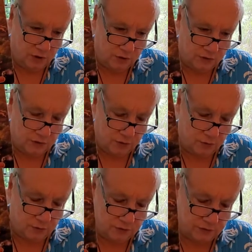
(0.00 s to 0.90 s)
So
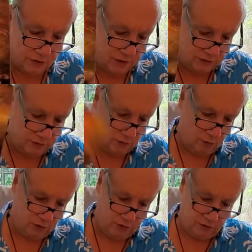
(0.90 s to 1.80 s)
this is not
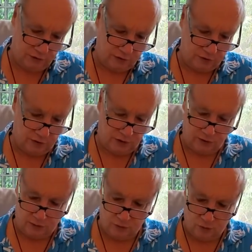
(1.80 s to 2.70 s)
someone that, that
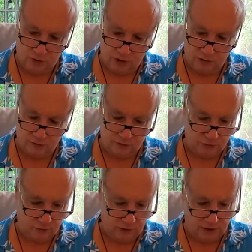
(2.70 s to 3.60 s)
as
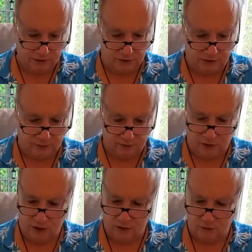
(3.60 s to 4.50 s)
you guys came
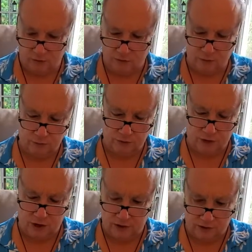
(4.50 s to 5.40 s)
together, that was
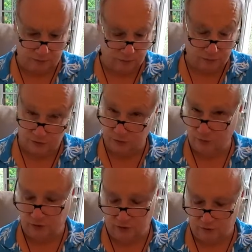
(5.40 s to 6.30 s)
hotly
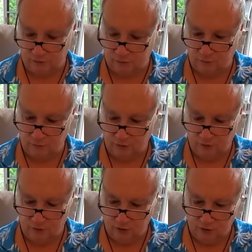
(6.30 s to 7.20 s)
pursuing you
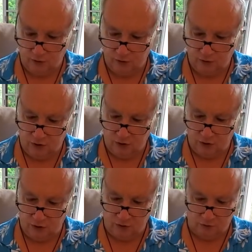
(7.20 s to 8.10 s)

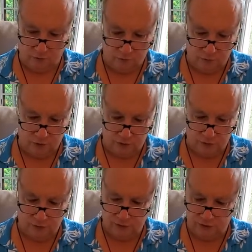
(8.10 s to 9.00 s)
um, which
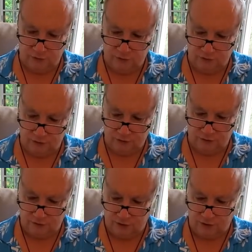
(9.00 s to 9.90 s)
would lead me to
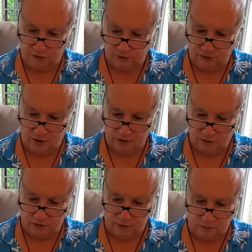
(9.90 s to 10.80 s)
think that
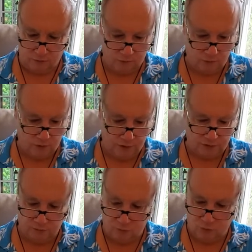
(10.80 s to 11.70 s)
it was
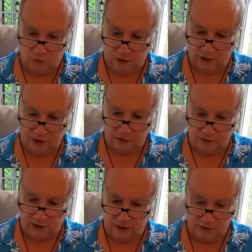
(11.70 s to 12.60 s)
more like a
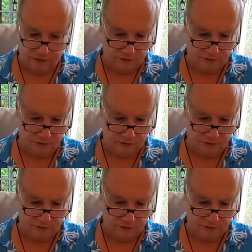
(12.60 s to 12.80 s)
Sag